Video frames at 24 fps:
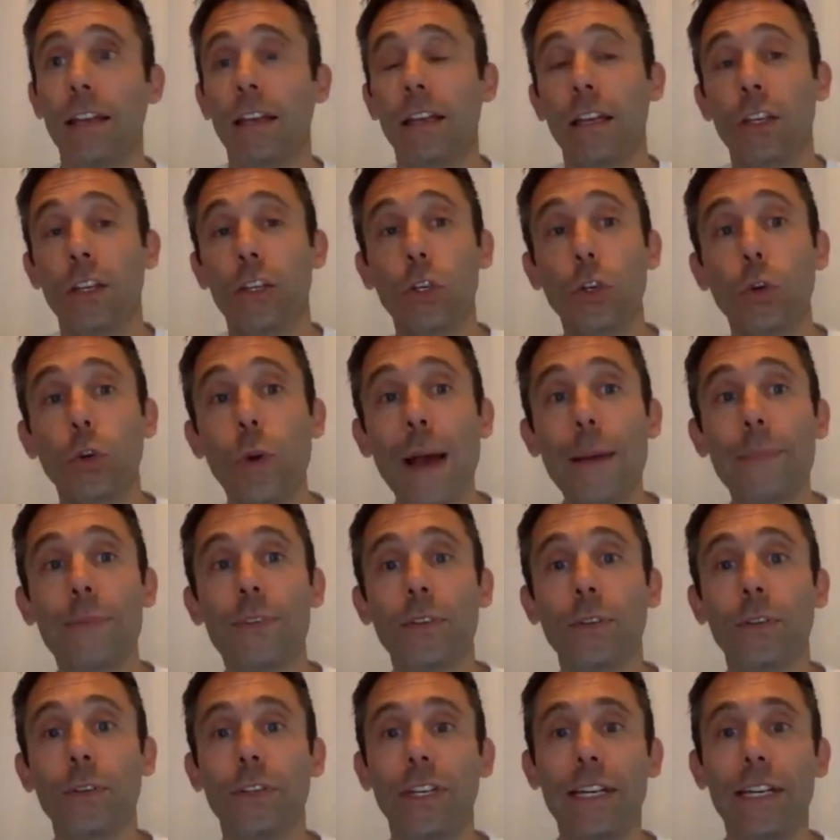You
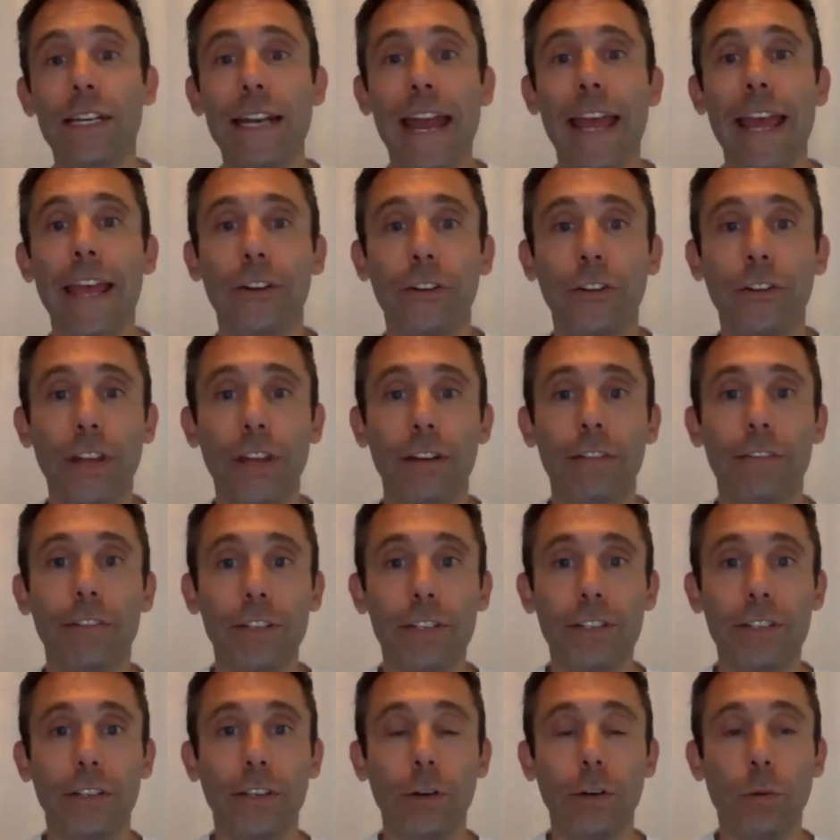absolutely nailed every
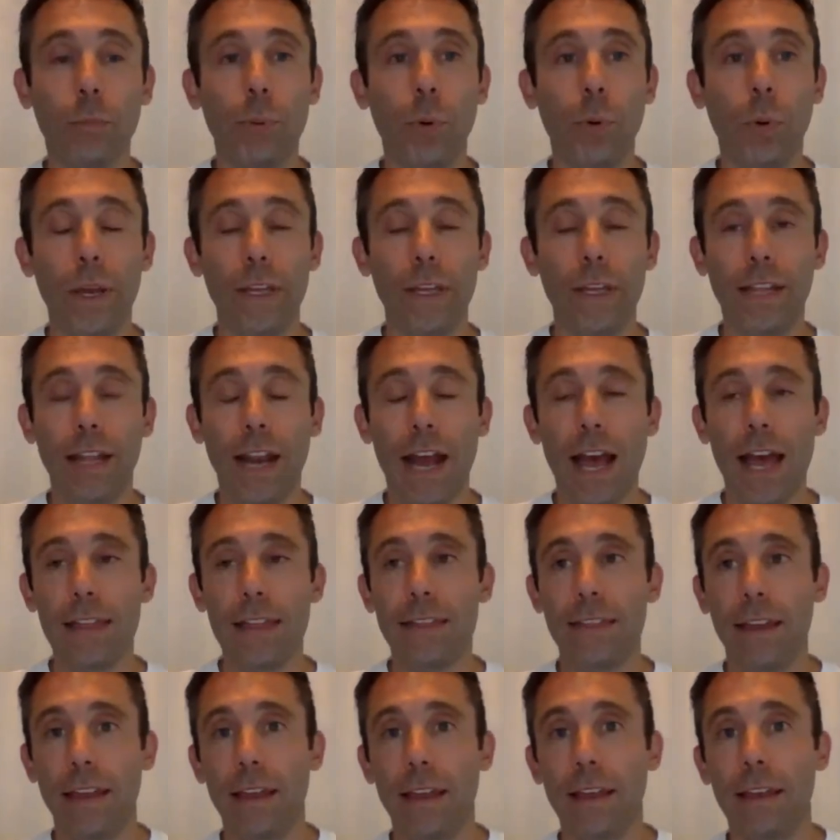single point that I
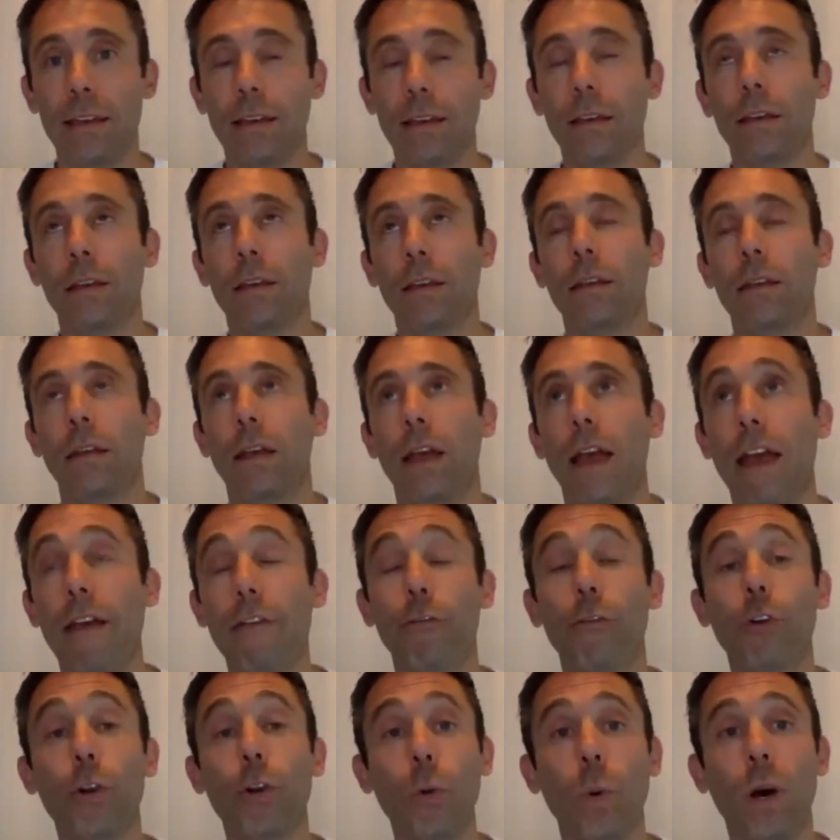think
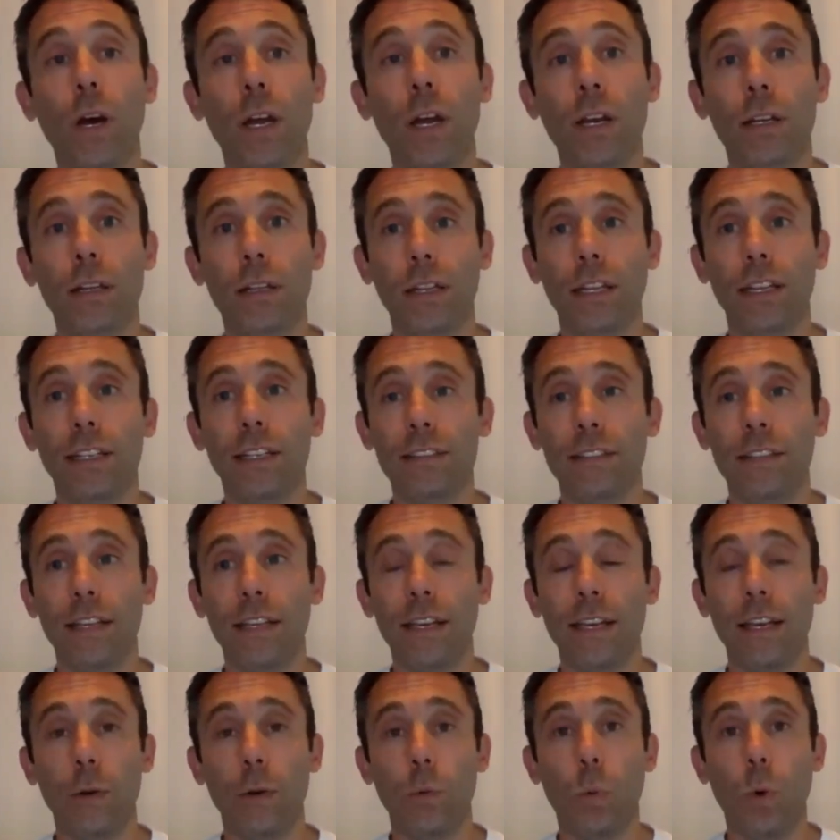everyone
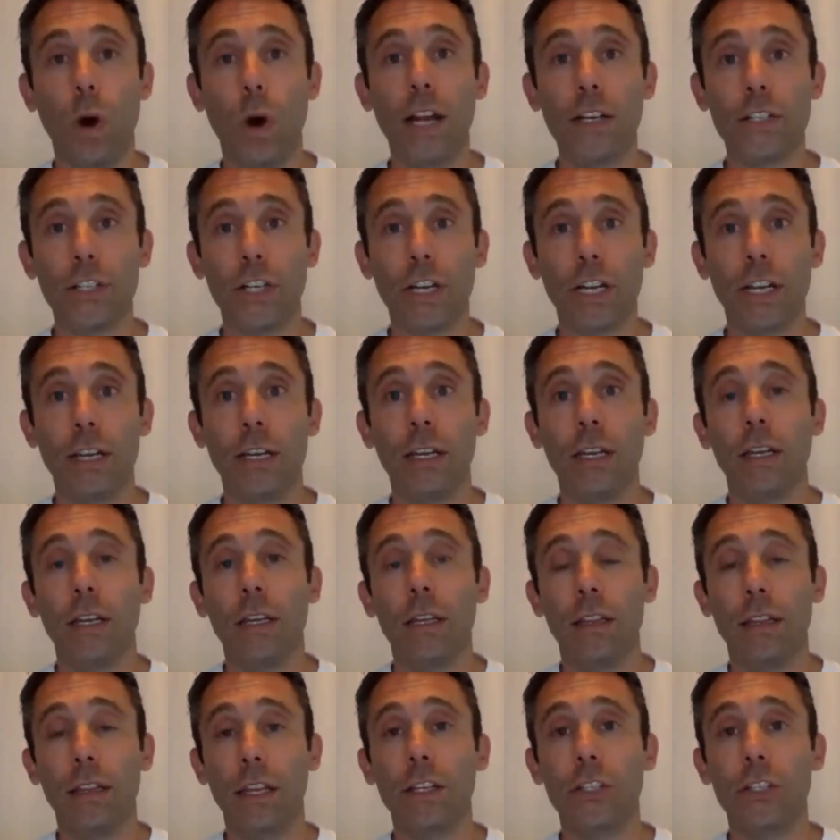listening and watching this